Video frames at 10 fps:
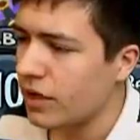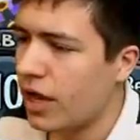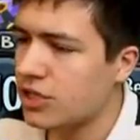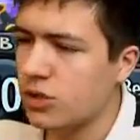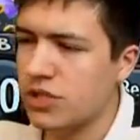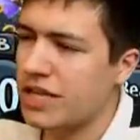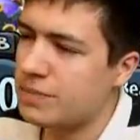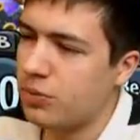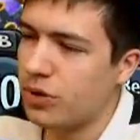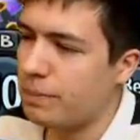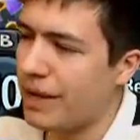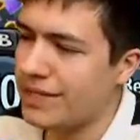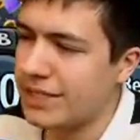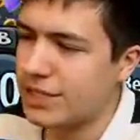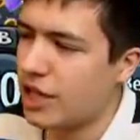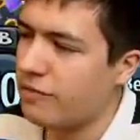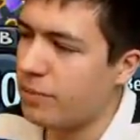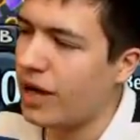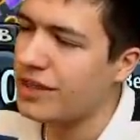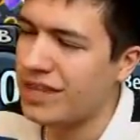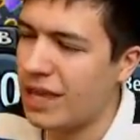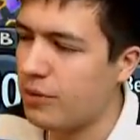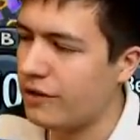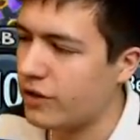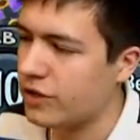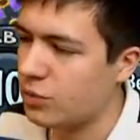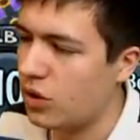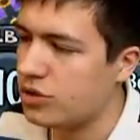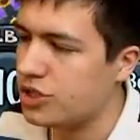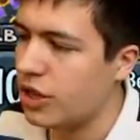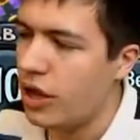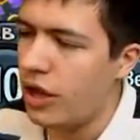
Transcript: so it's pretty basic stuff, but I think they're pretty fun to watch.